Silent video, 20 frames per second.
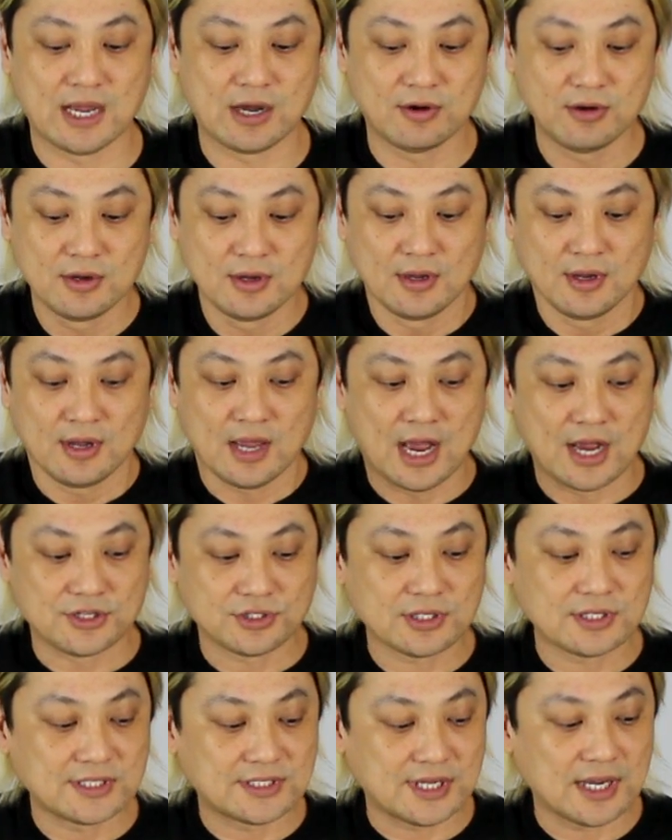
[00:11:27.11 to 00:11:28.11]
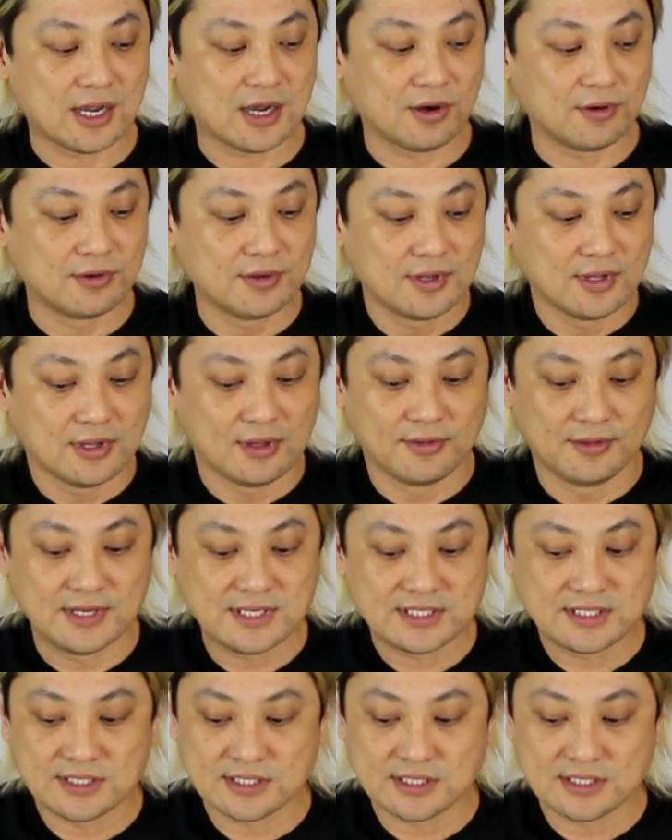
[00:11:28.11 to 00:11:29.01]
Now, as you can tell, this